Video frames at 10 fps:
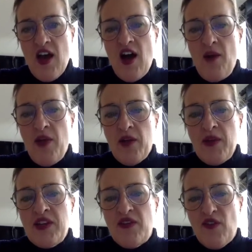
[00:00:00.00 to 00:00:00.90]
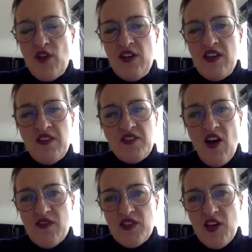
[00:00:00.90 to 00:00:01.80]
That'll be different. It's
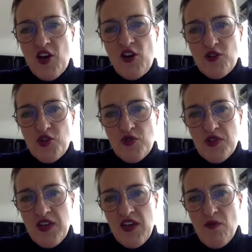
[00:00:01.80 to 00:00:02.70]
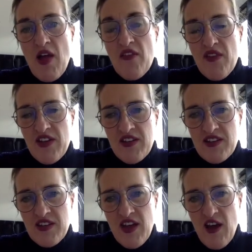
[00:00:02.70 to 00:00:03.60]
obviously culturally
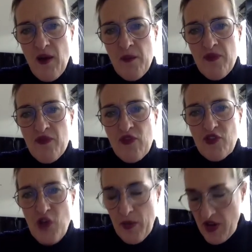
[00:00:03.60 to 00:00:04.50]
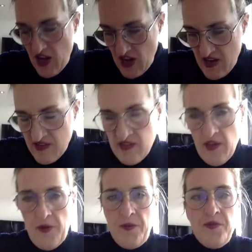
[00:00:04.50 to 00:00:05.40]
relevant for the Japanese,